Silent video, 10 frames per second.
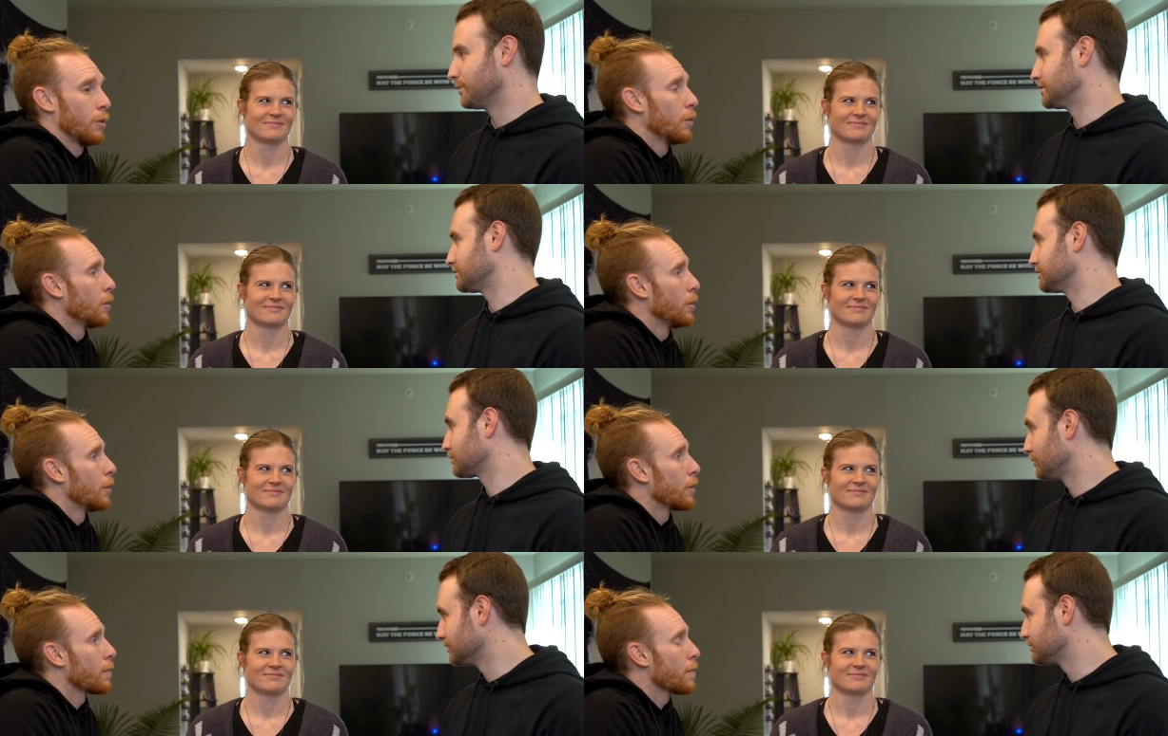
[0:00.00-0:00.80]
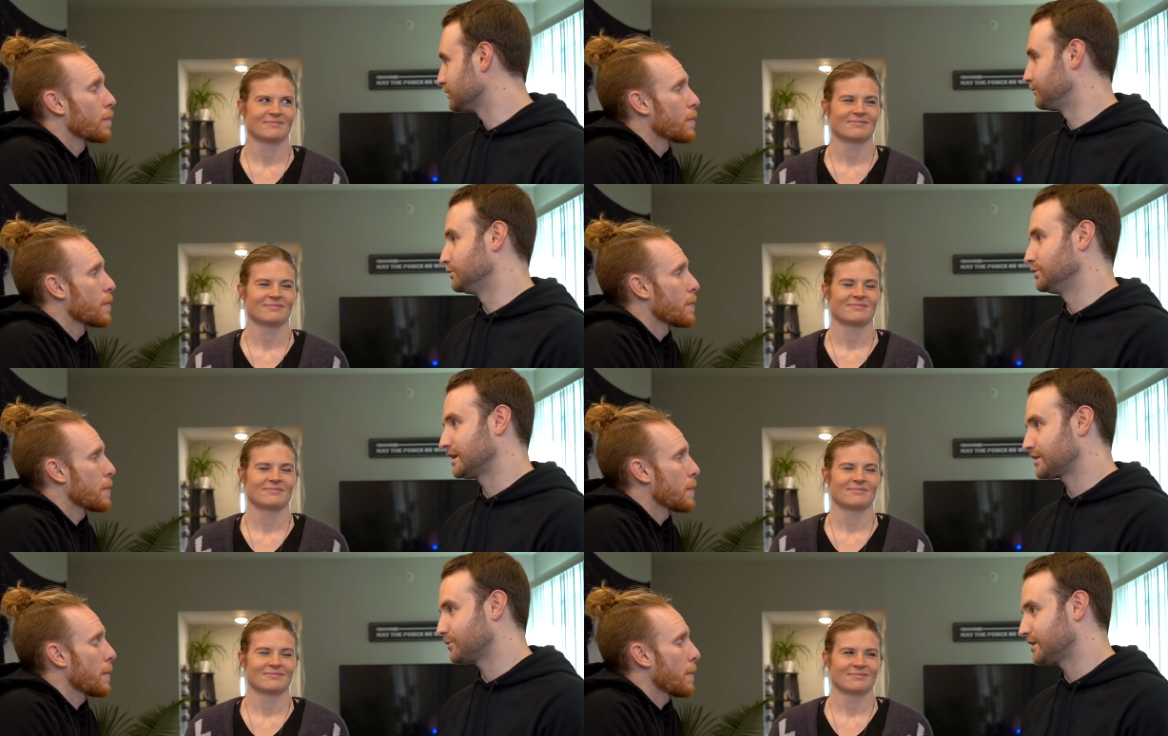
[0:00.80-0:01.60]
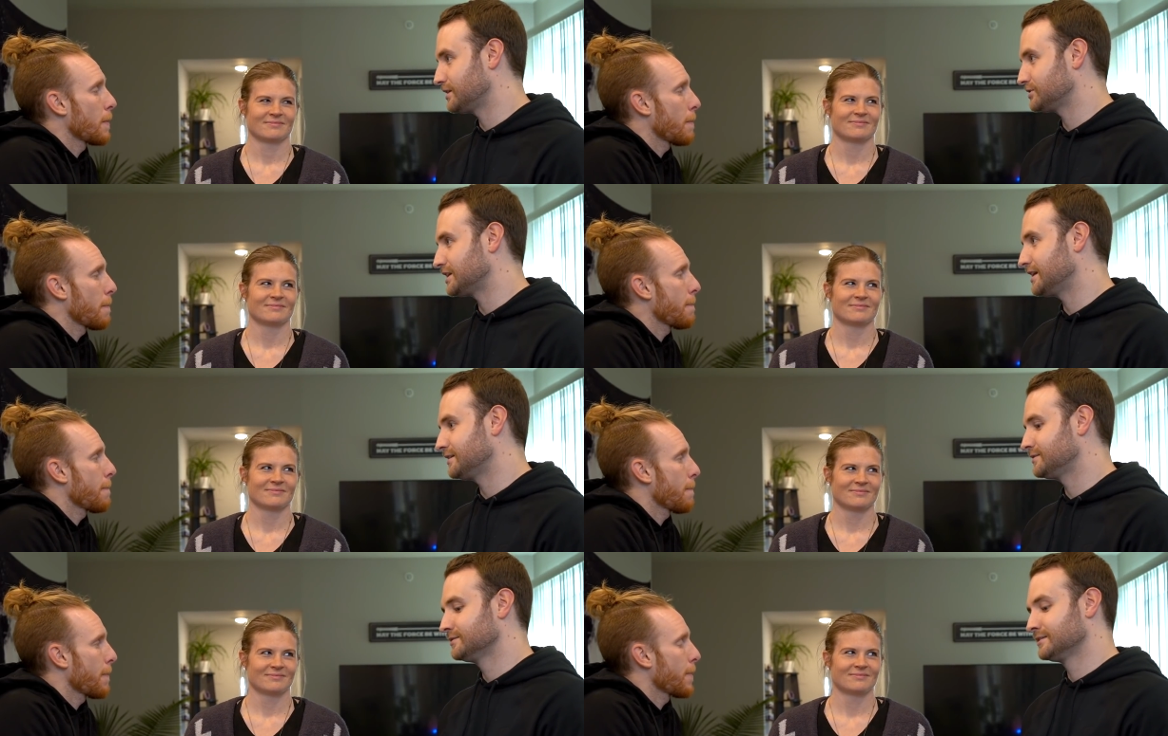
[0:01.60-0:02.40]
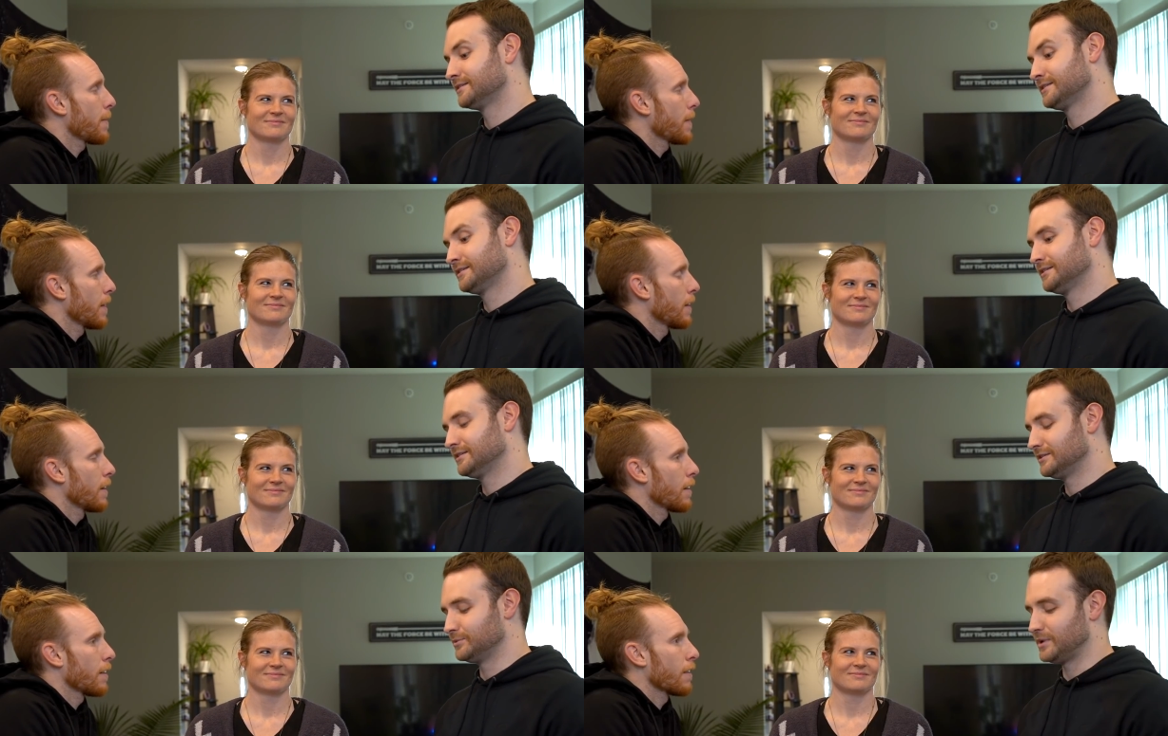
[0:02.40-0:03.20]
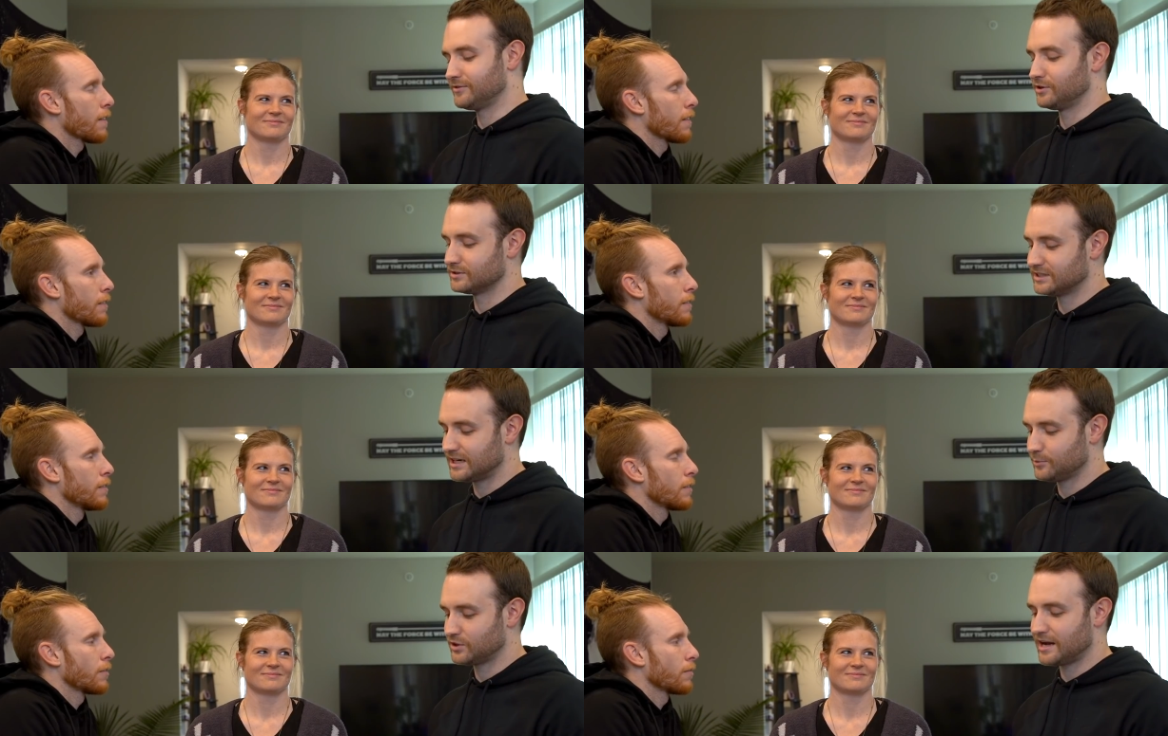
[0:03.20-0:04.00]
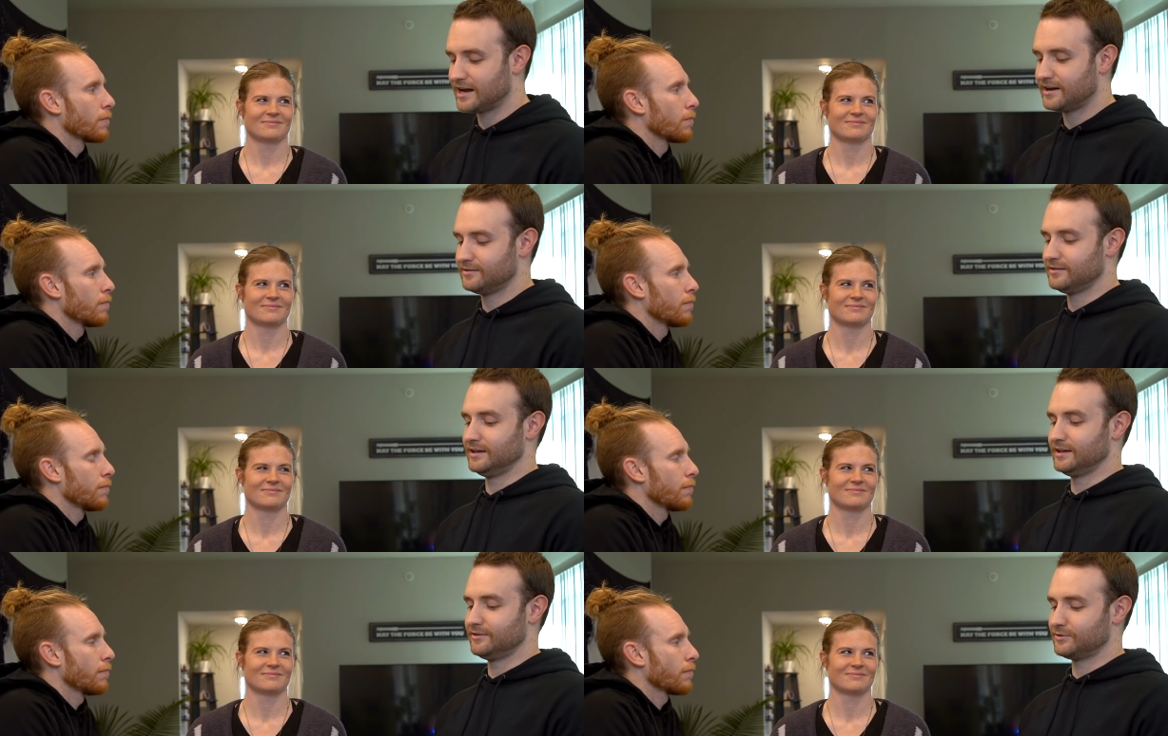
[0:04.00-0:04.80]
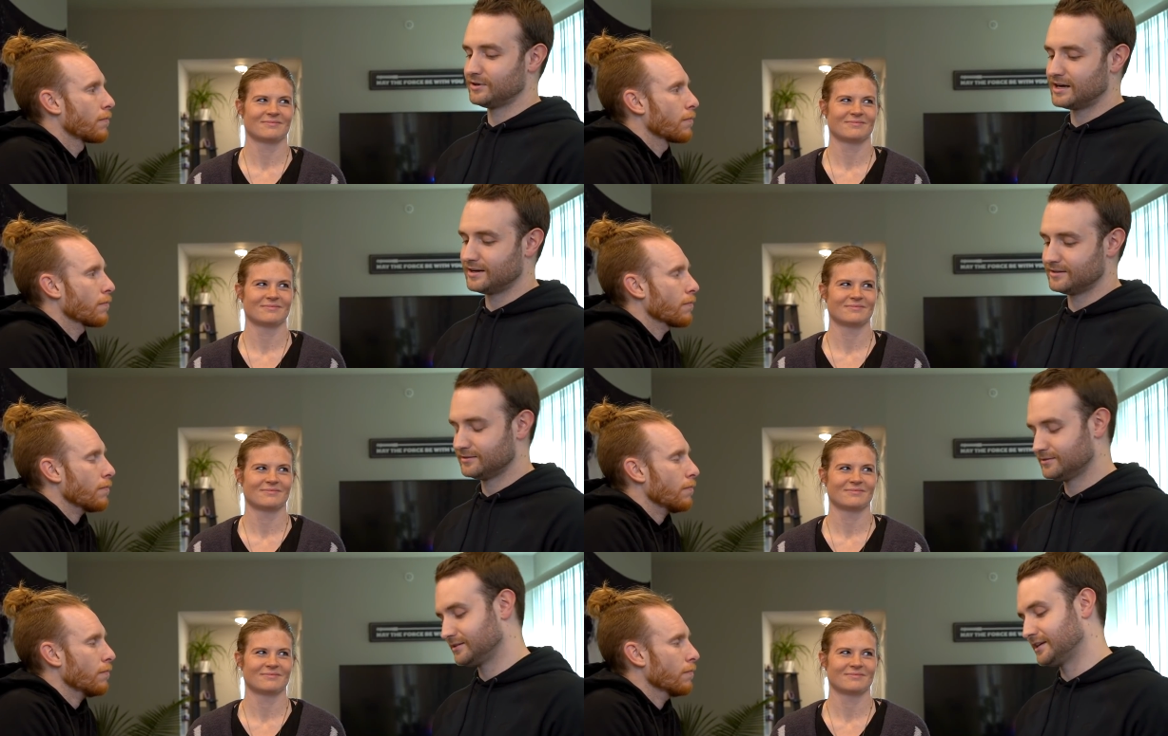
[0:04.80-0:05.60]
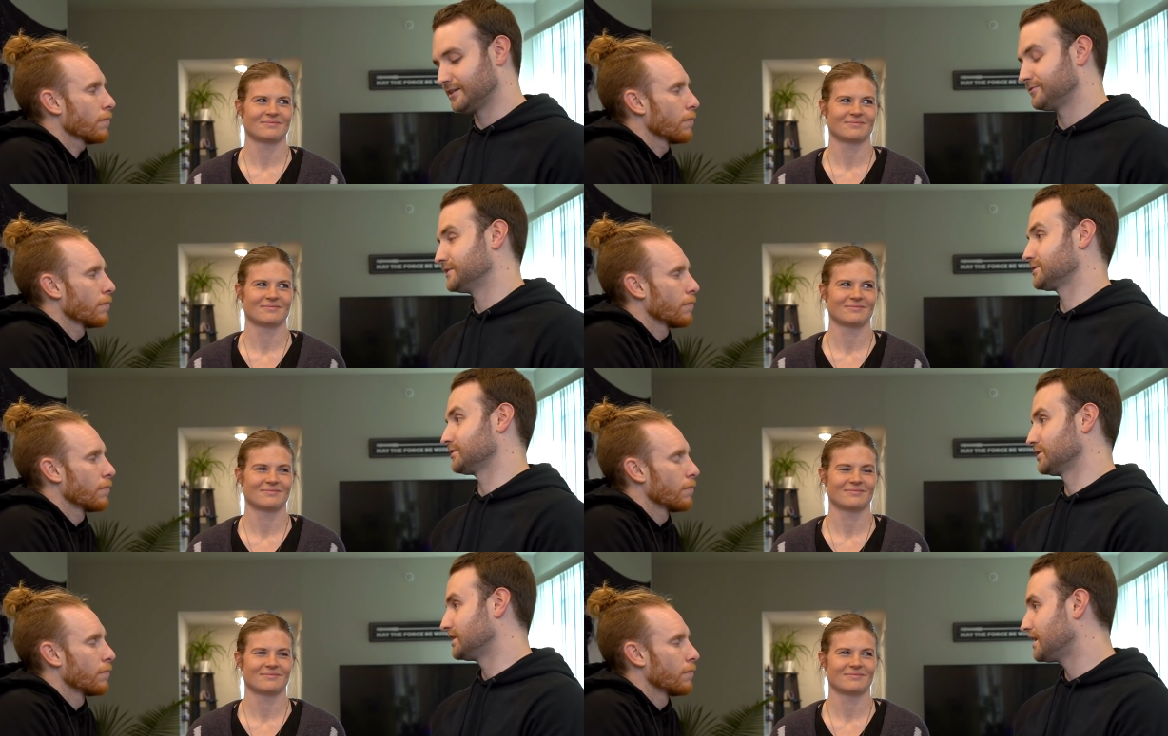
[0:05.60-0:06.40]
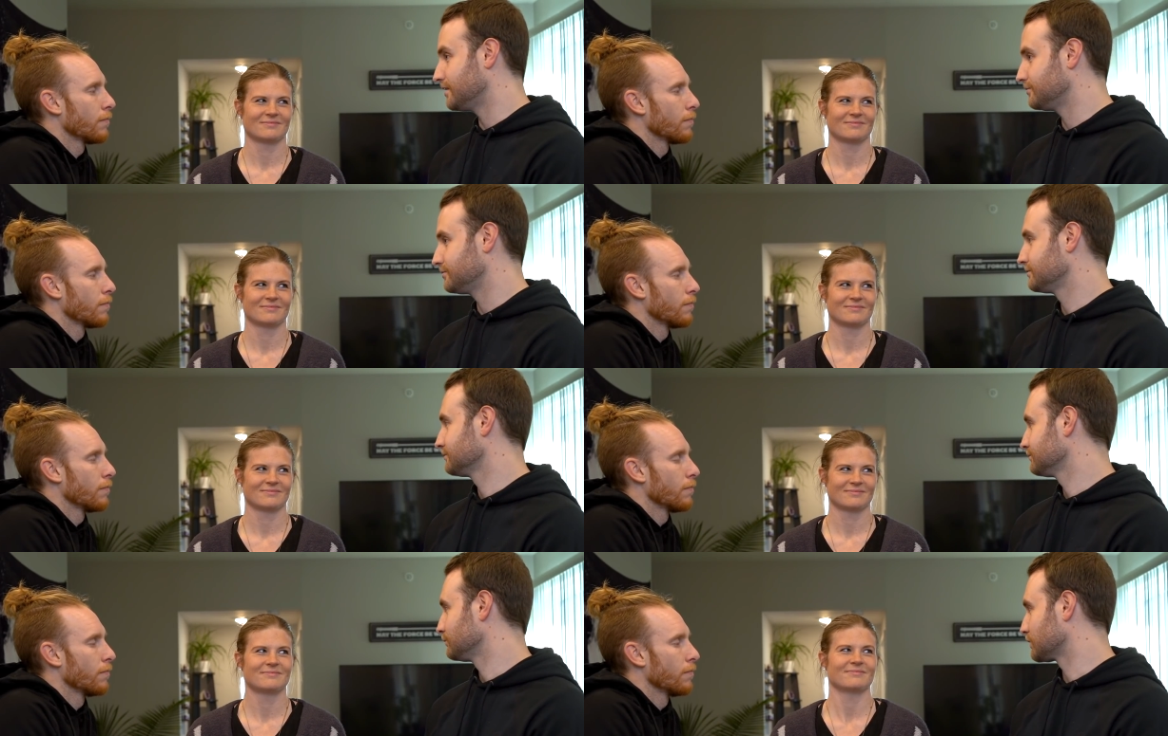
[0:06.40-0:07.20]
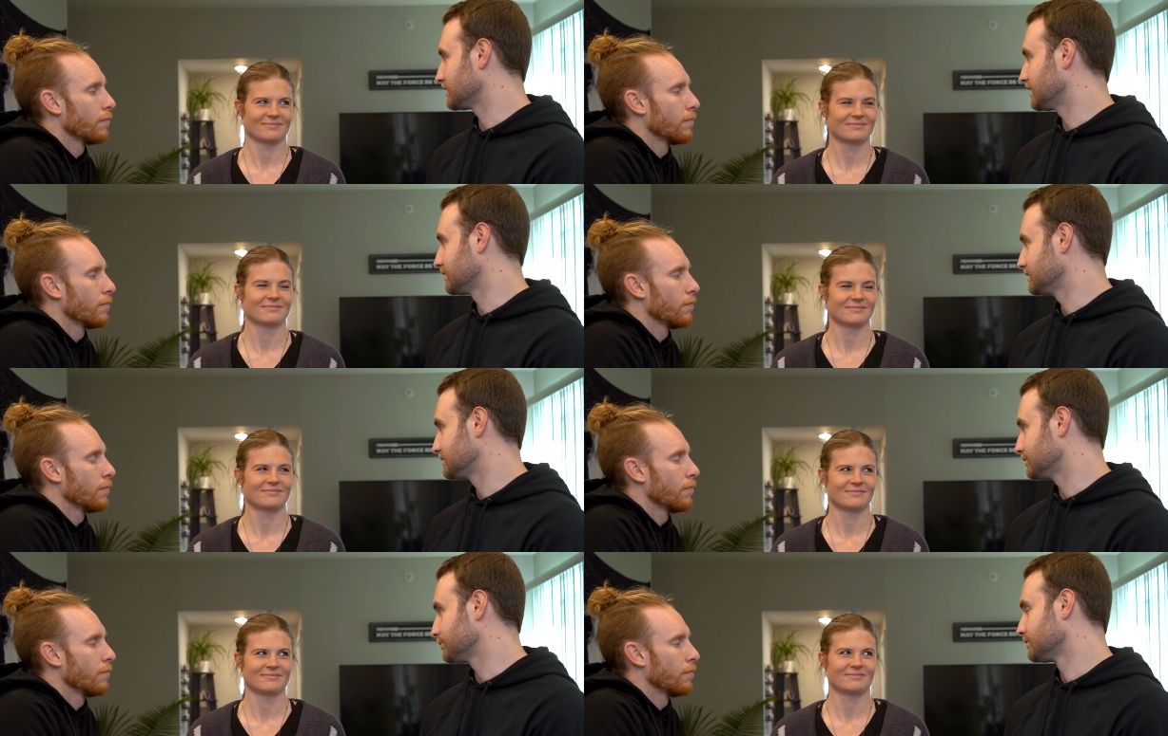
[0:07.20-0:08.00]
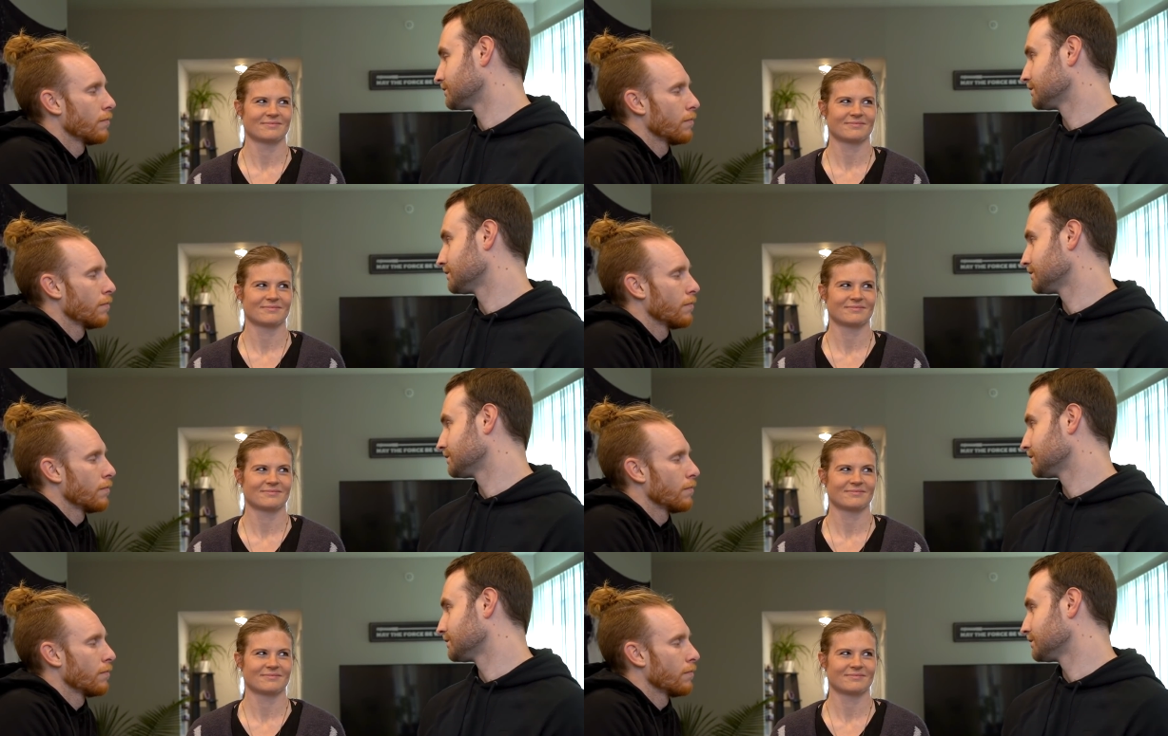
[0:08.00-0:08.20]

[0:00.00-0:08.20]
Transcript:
Speaker 1: we mentioned, it's cold. So if you do like to run outside, you might have a hard time with that. And if you're not getting physical enough, what can that lead to?